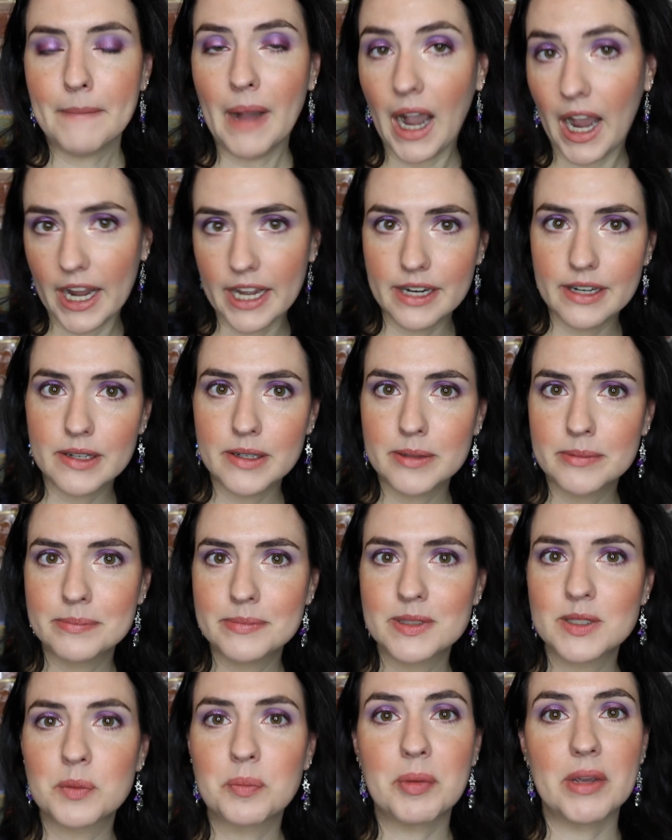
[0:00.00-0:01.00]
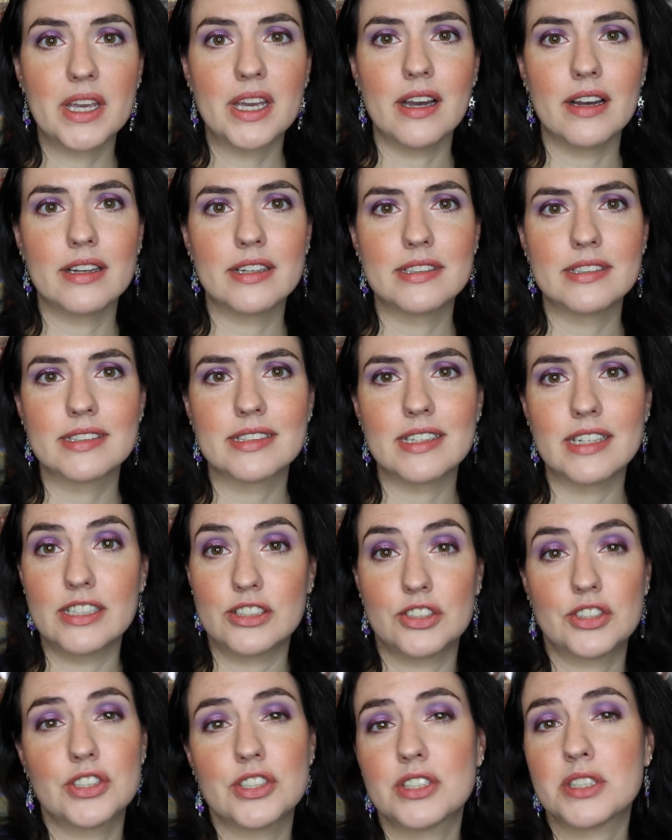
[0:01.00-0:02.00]
items because
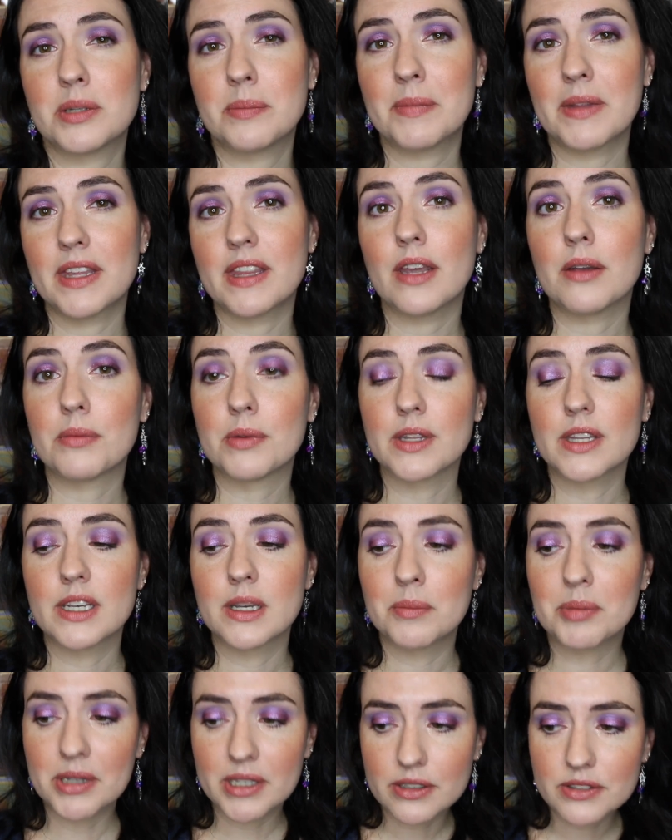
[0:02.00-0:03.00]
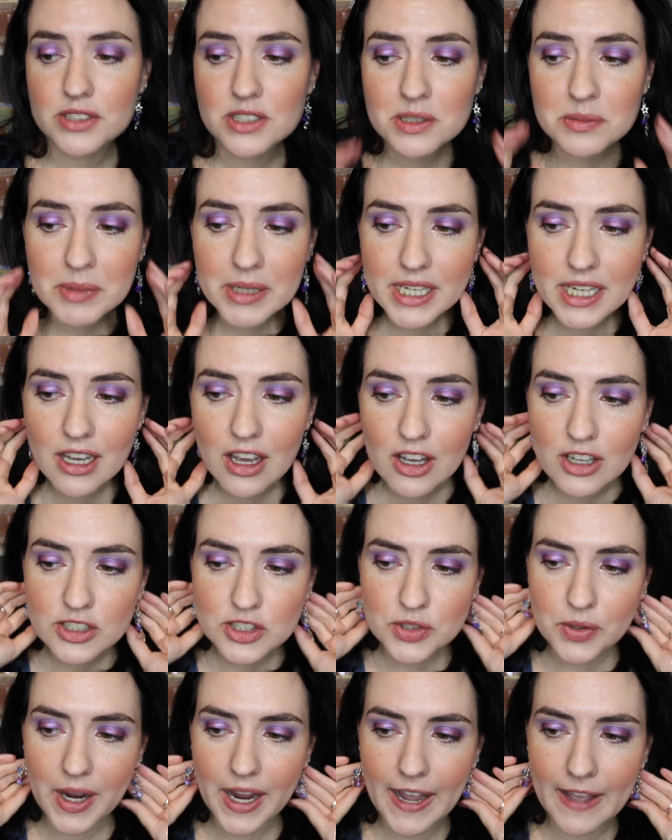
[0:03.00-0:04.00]
it's just something that really appeals to me.
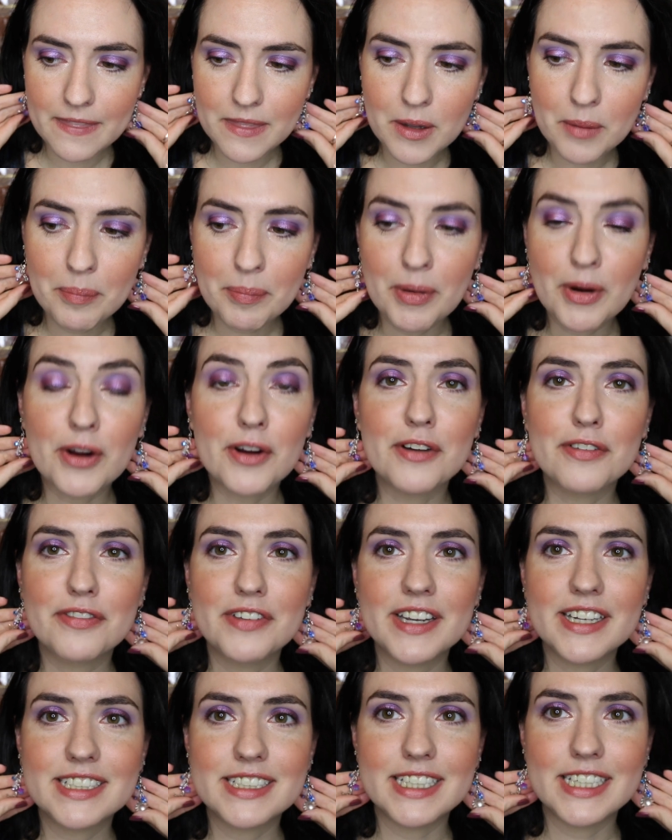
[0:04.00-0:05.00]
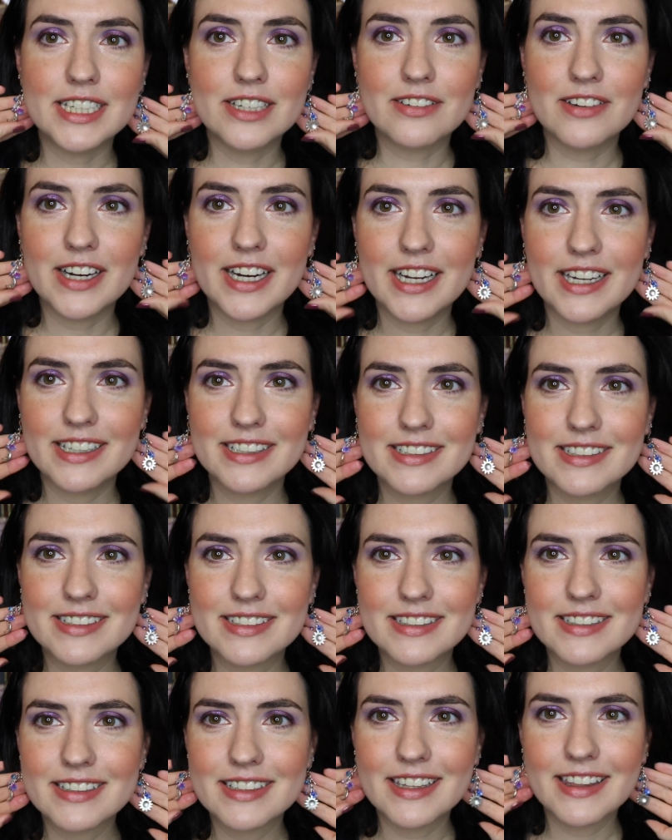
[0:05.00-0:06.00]
So I had the perfect
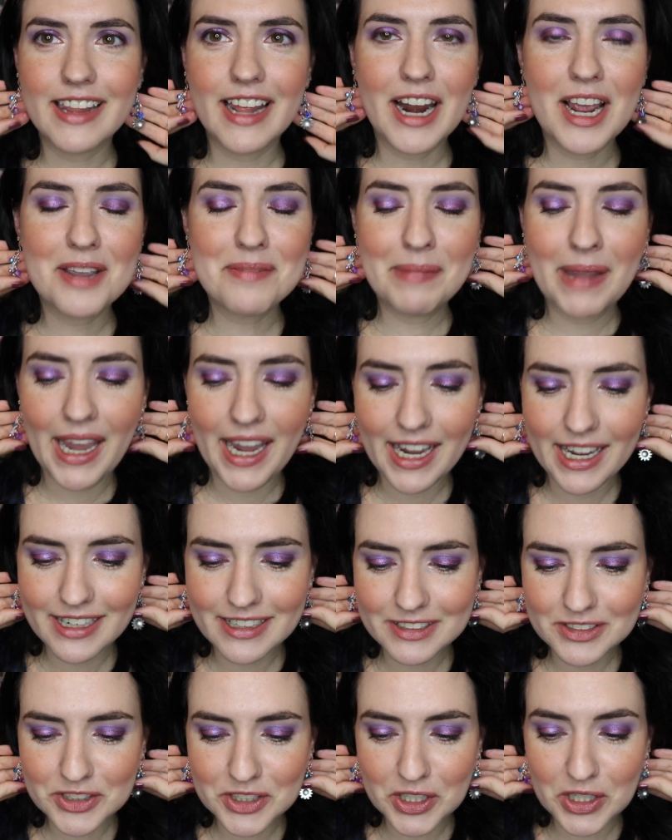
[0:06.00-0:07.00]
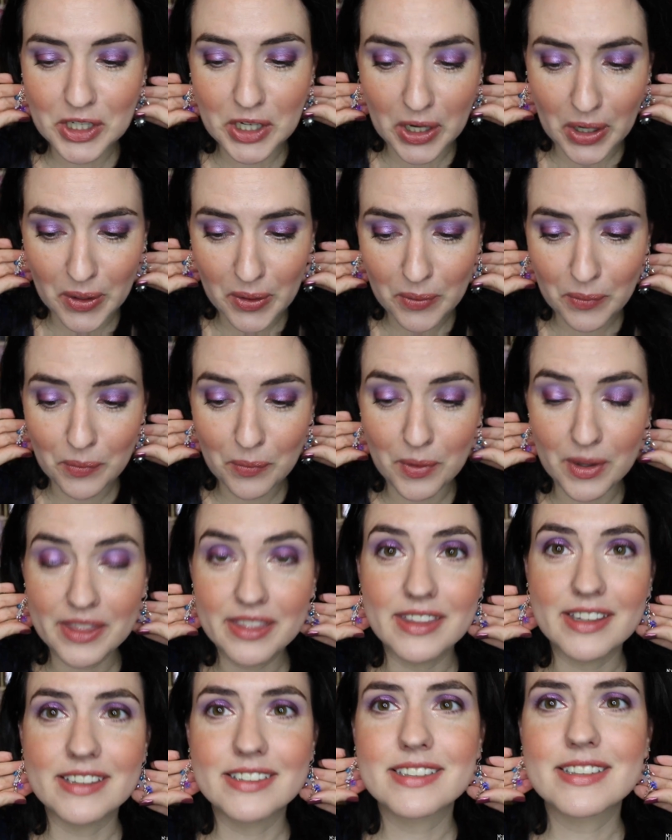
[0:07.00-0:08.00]
earrings that I made to go
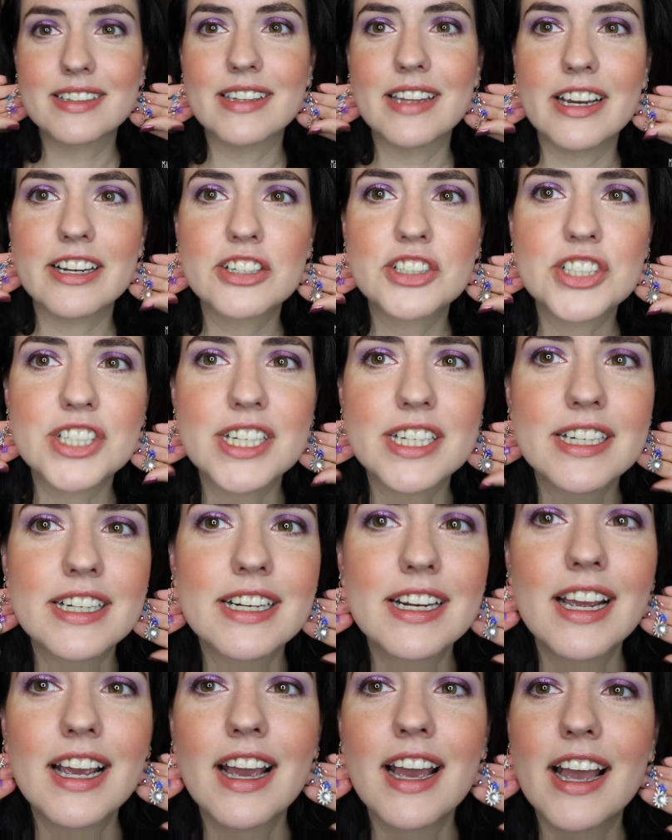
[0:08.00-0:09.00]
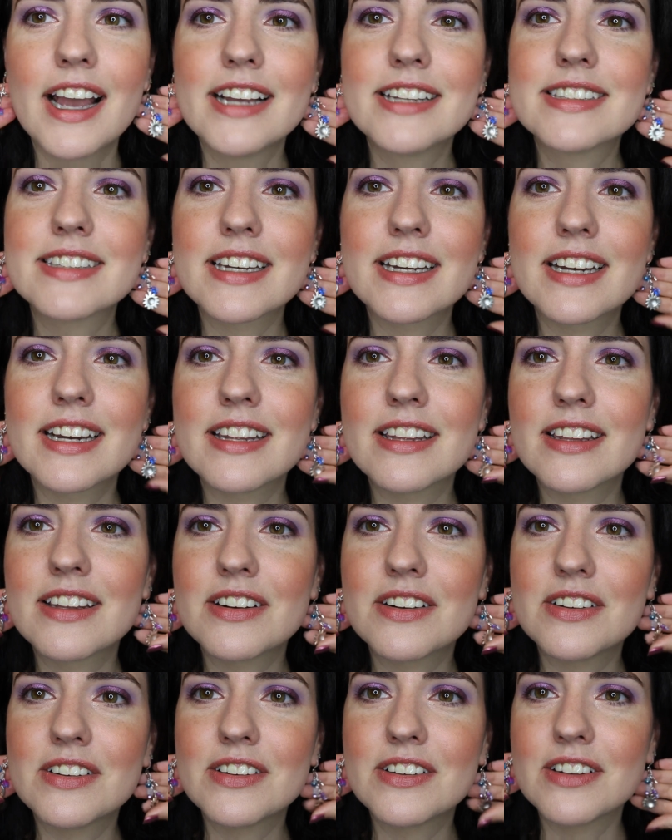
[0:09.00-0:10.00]
with this collection. It's like a
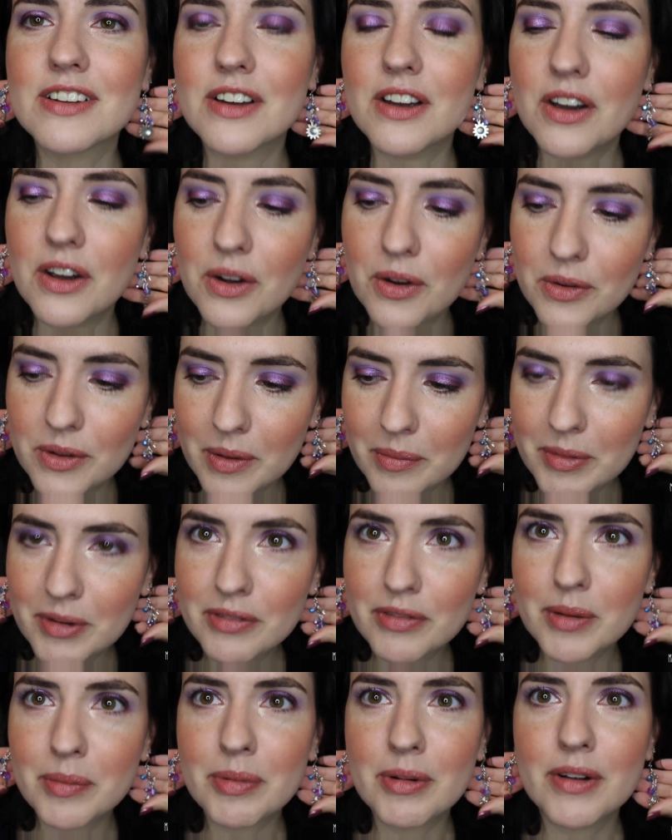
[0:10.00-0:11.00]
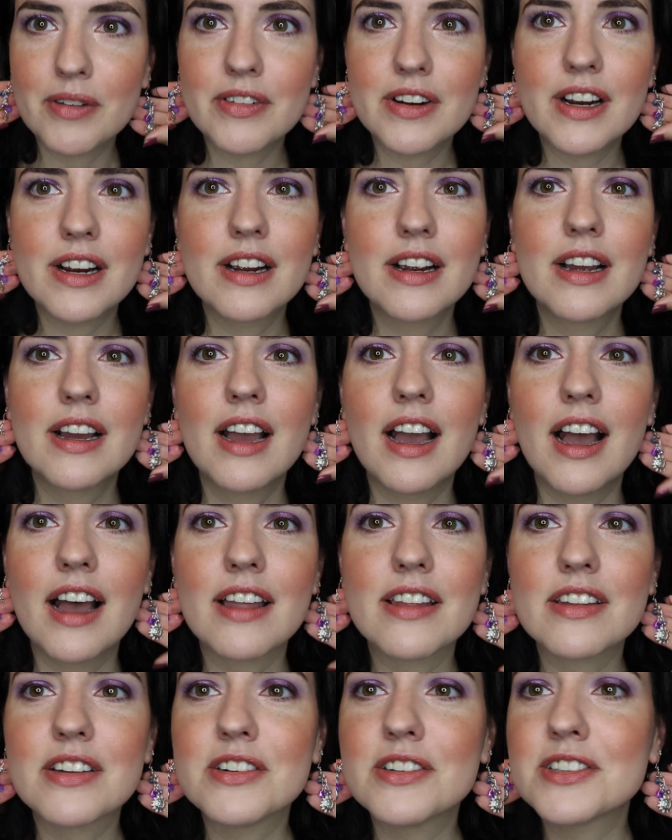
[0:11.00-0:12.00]
little, oh, let me flip it over.
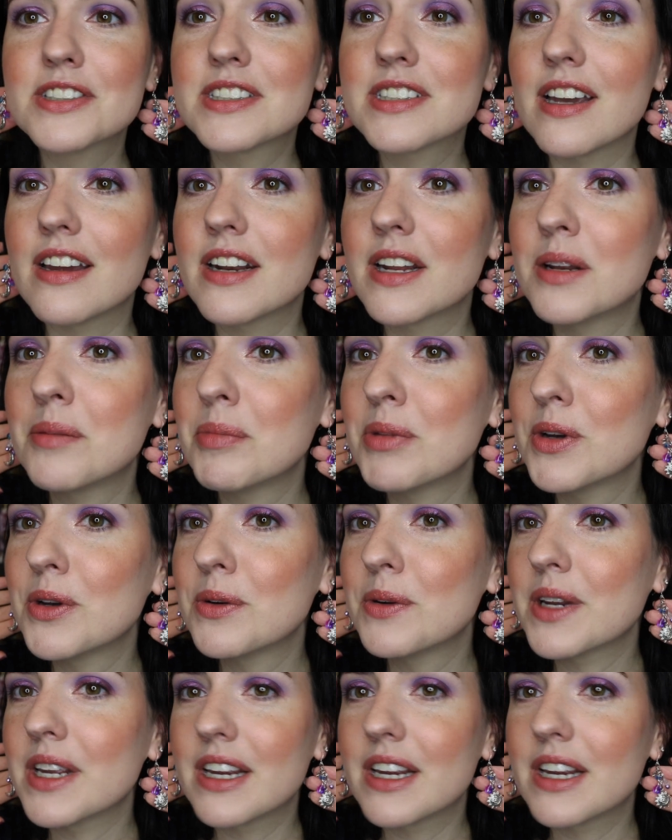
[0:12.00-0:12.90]
A little sun and moon